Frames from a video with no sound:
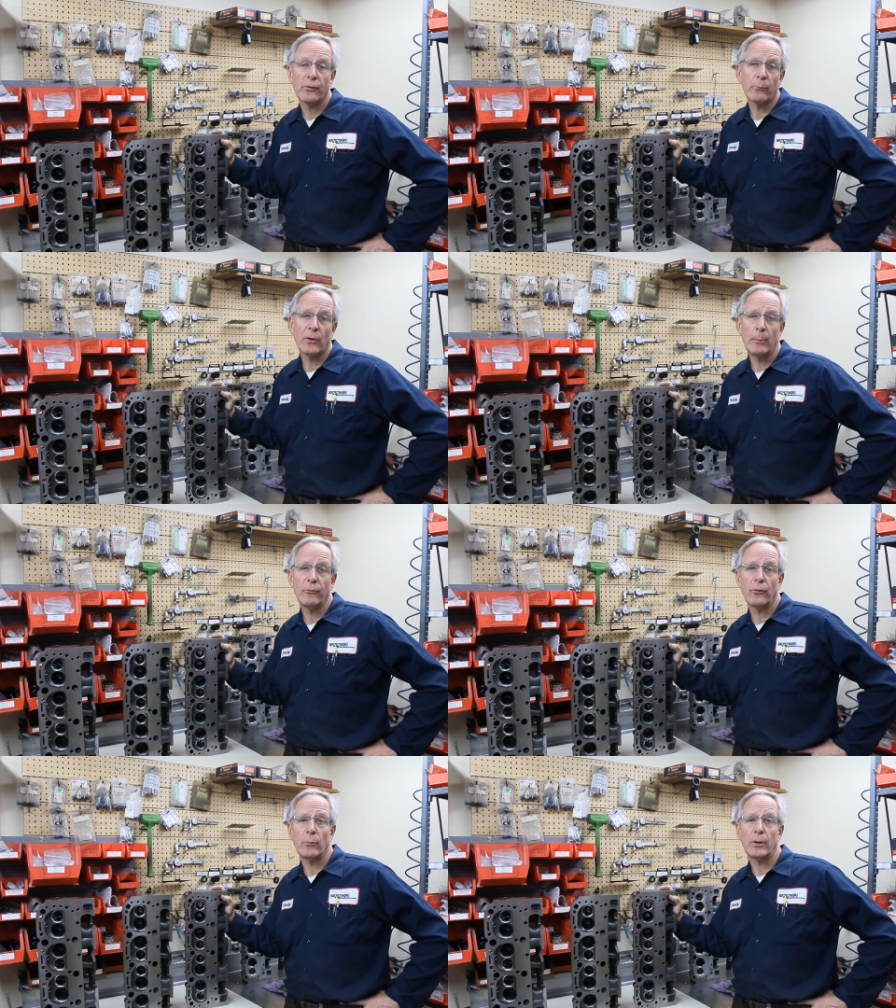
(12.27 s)

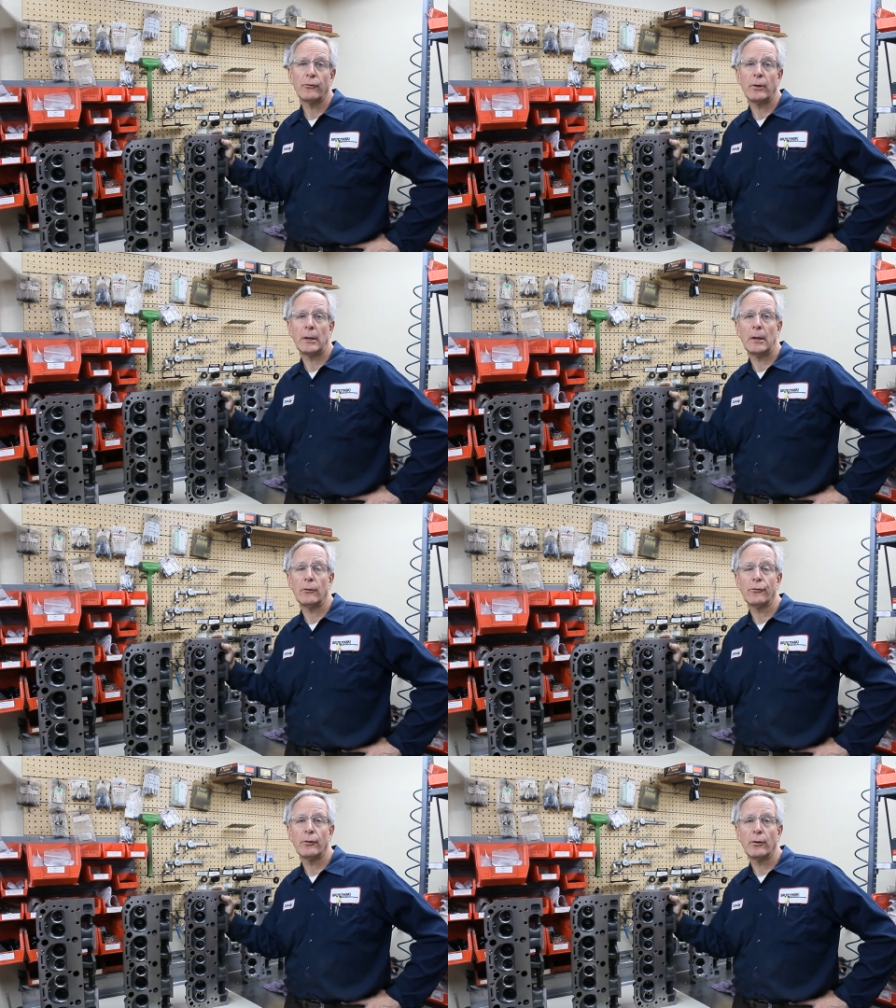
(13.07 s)
Sometimes they're racing
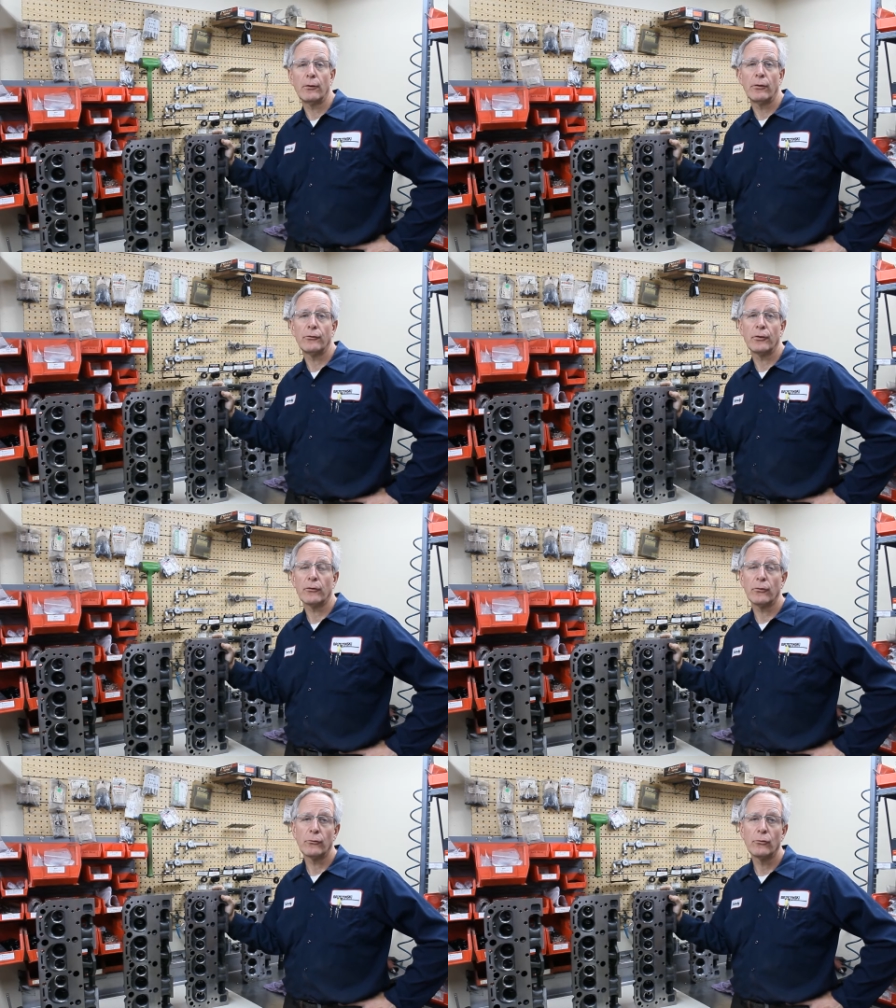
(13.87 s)
against the, the
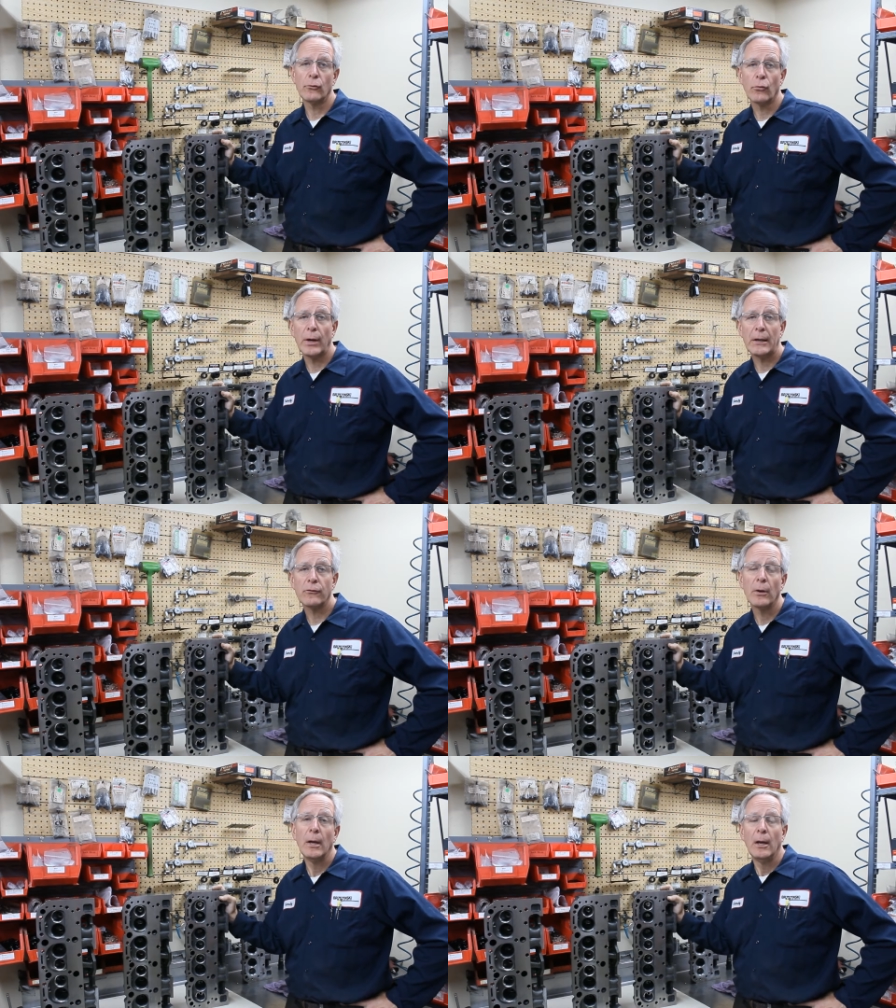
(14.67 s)
602
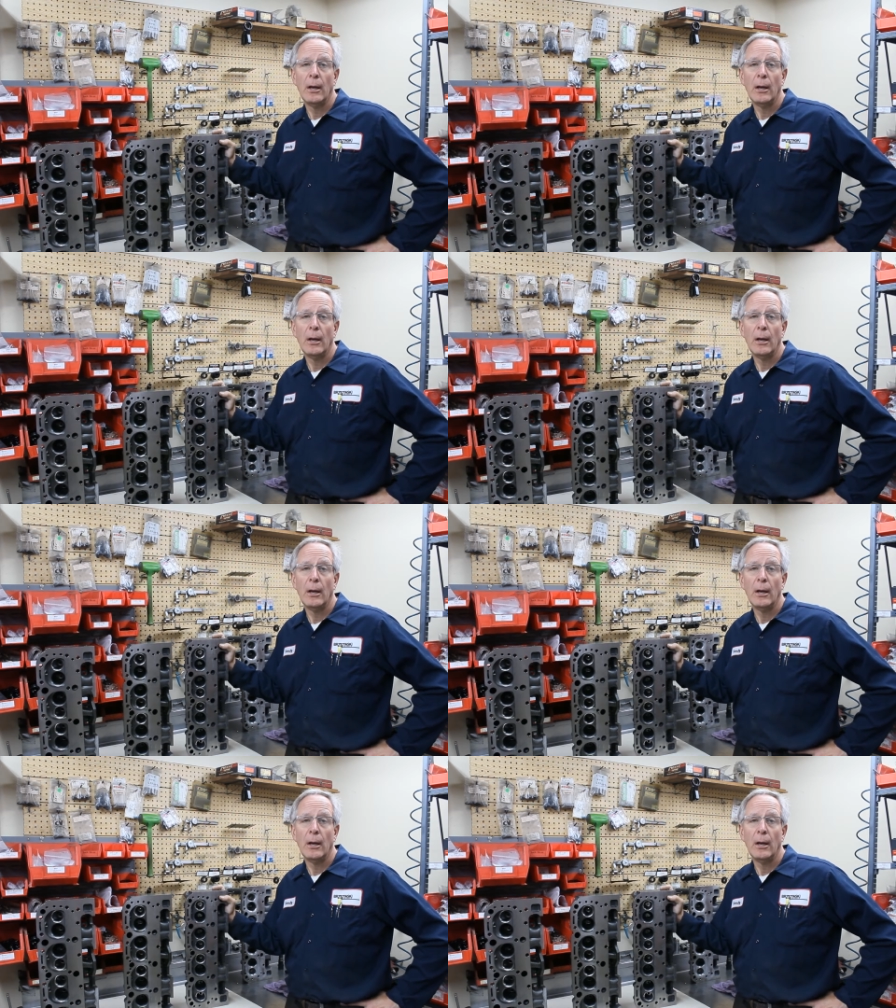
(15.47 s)
crates.